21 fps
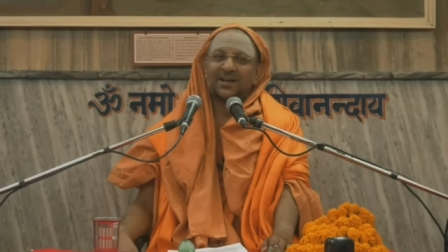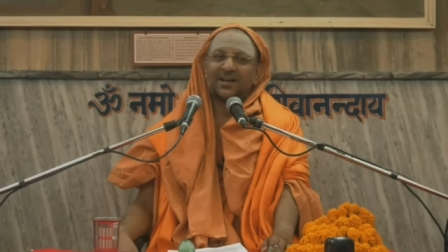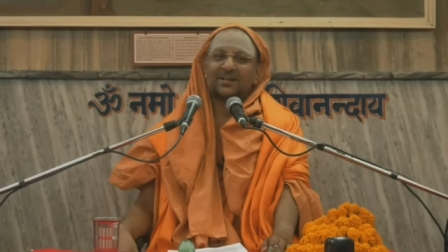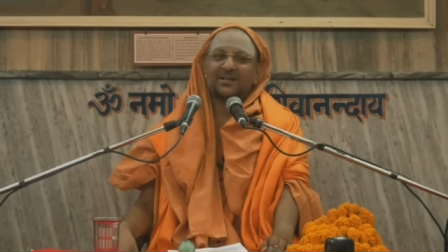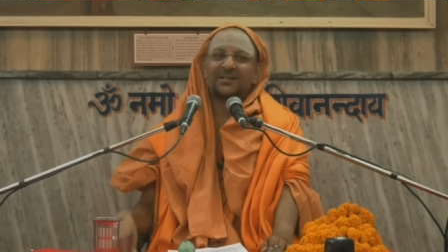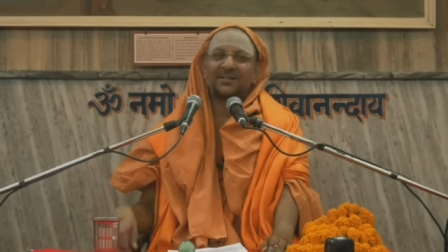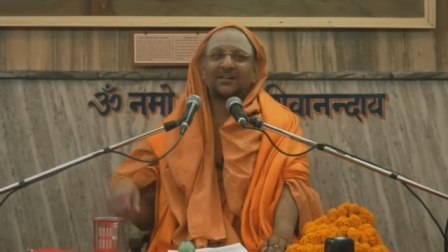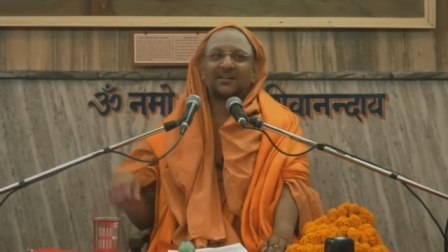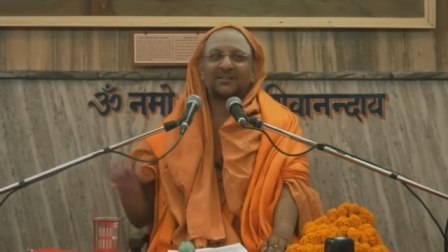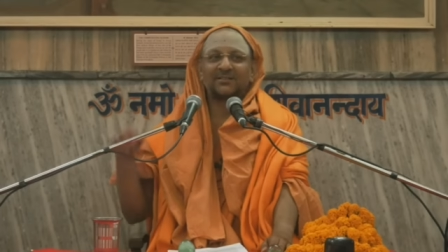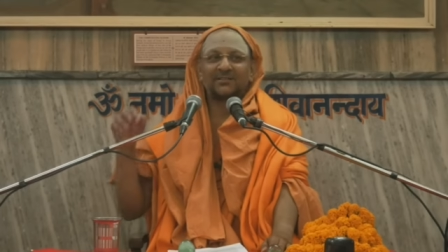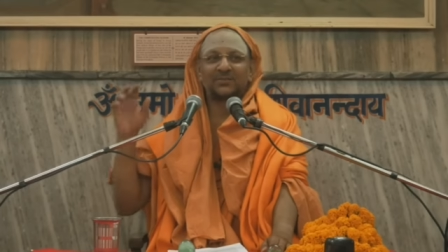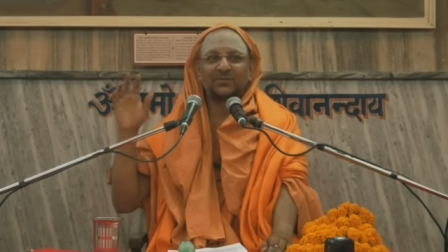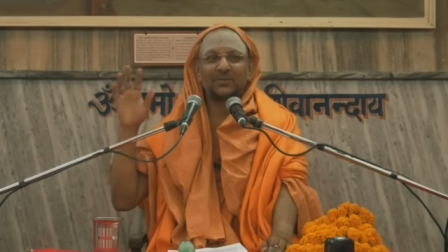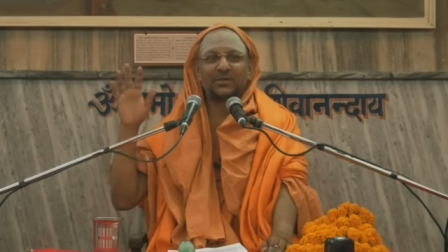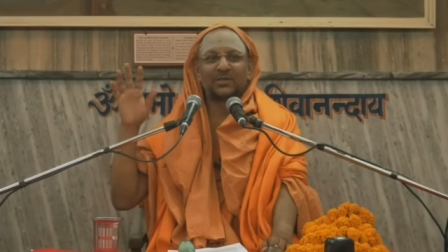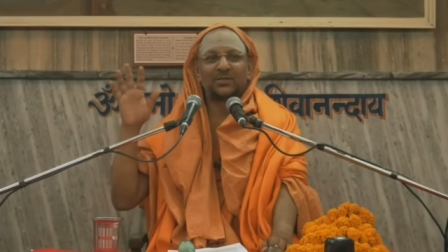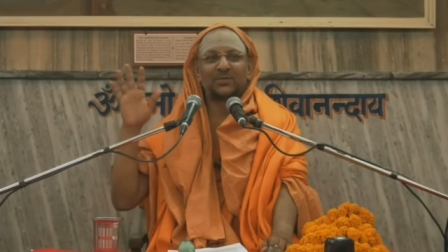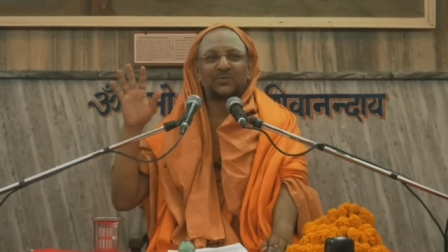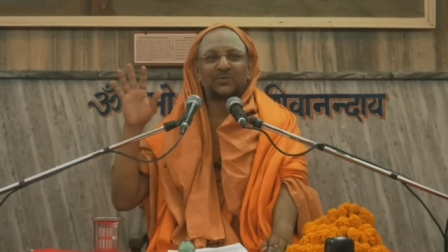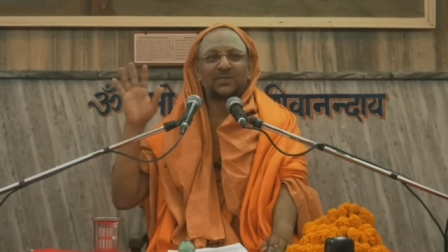Akhandananda
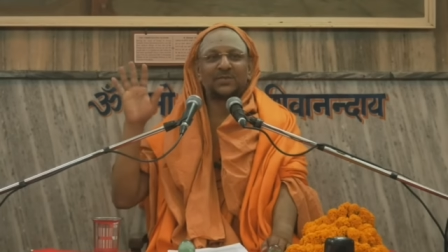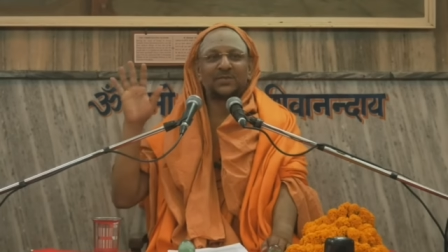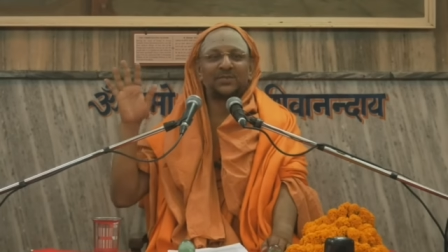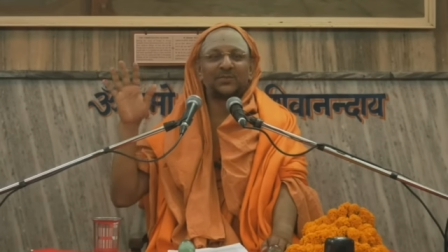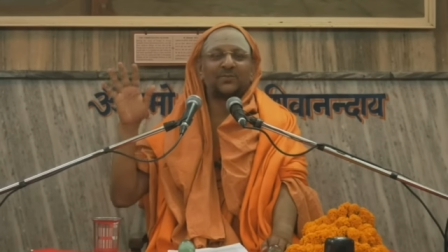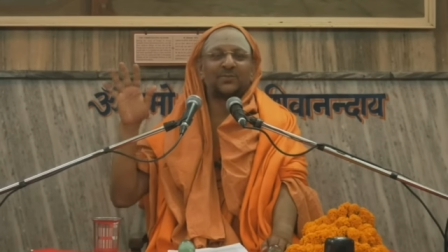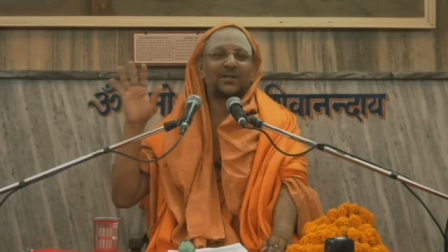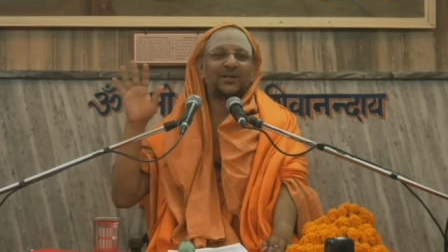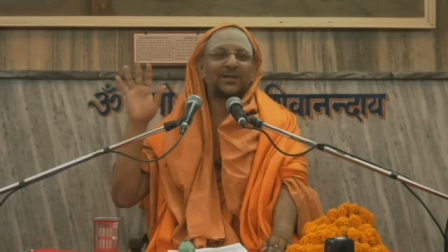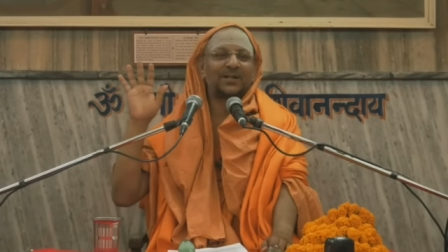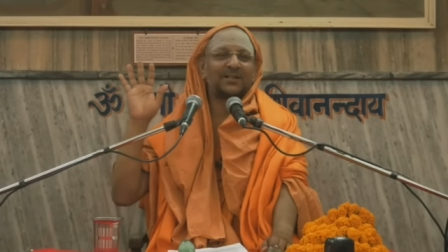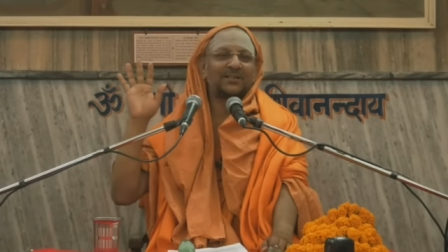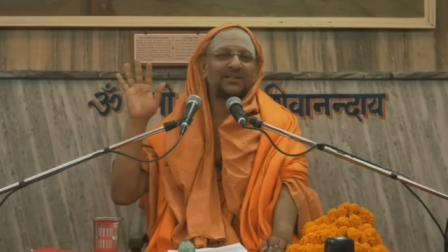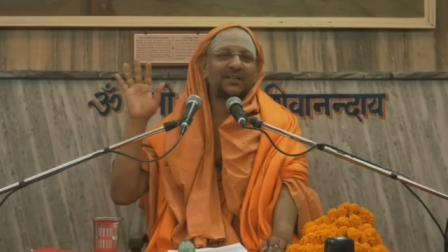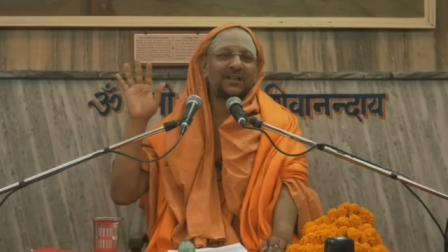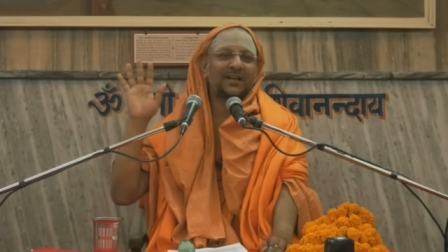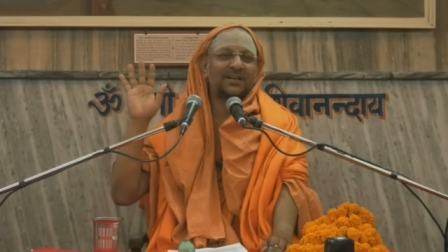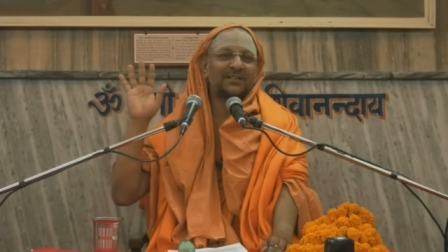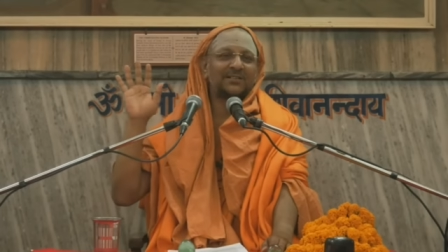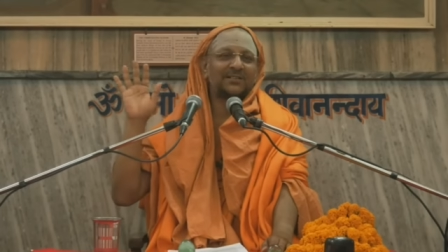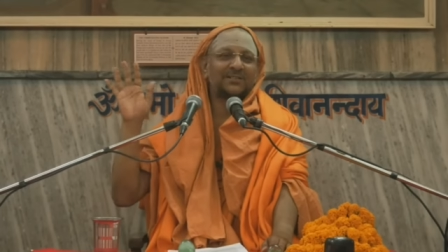Saraswati Maharaj
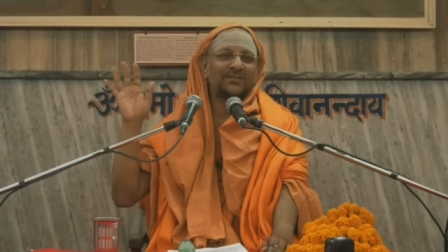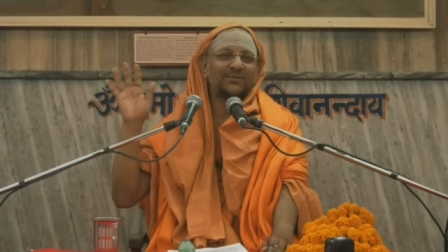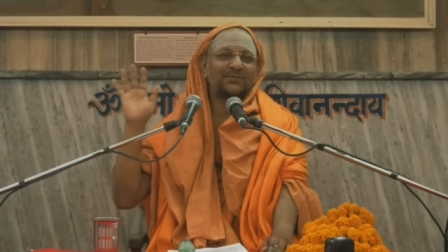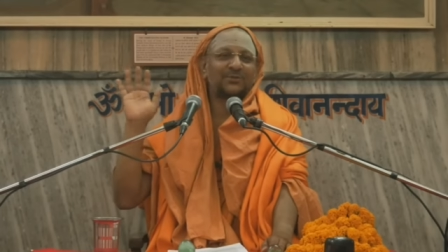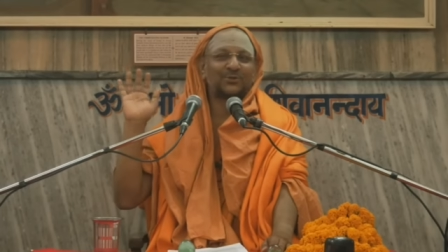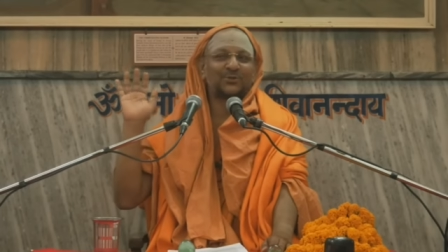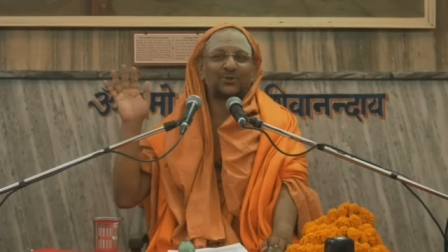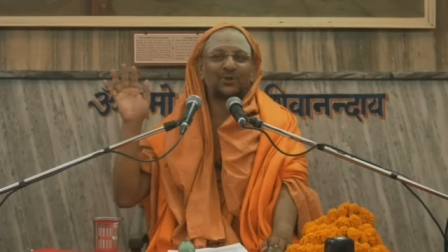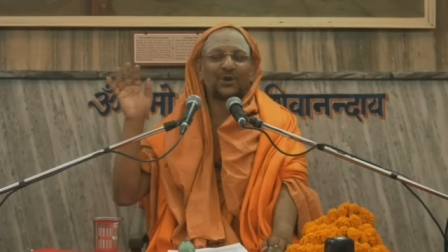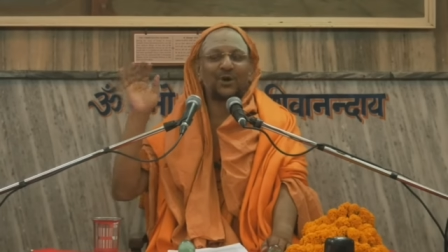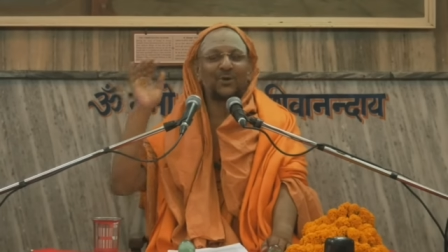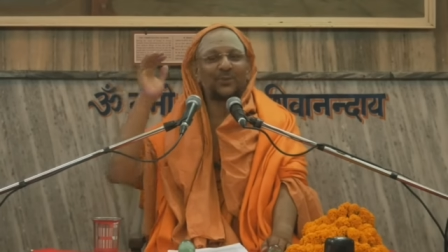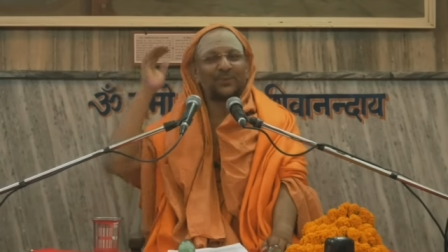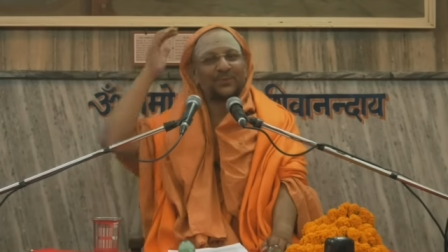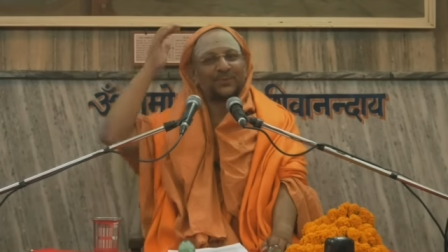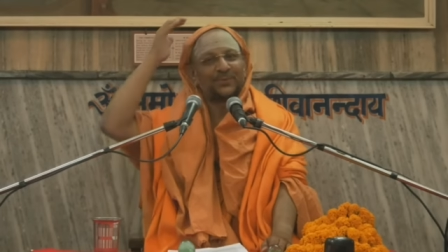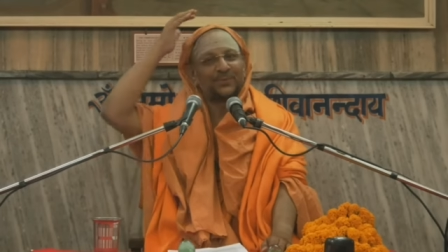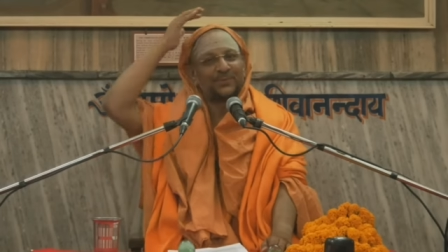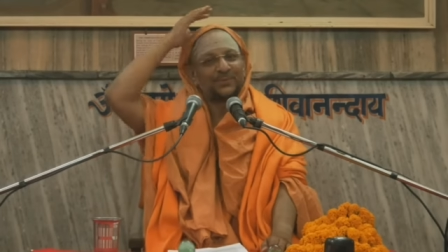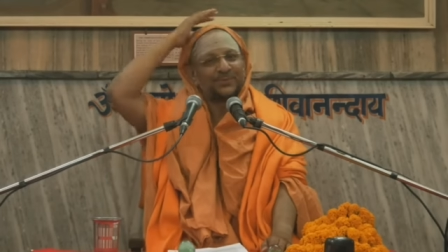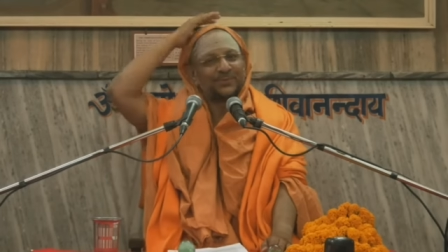asked them to stop.